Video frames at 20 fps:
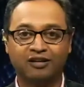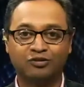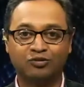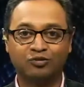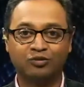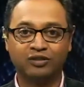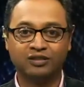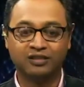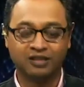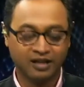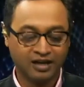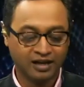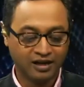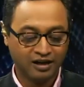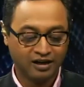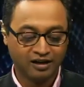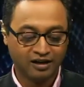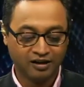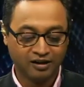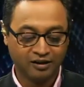suits
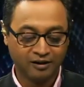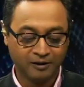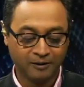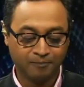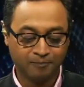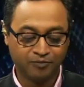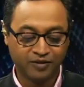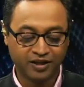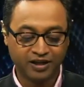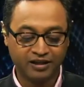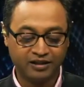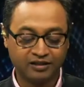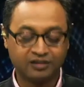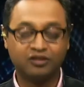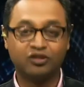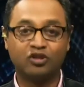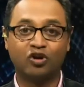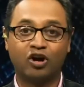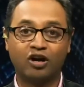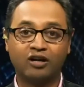
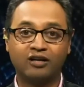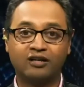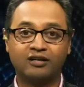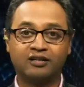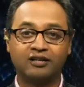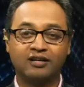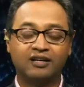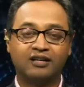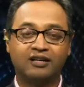is not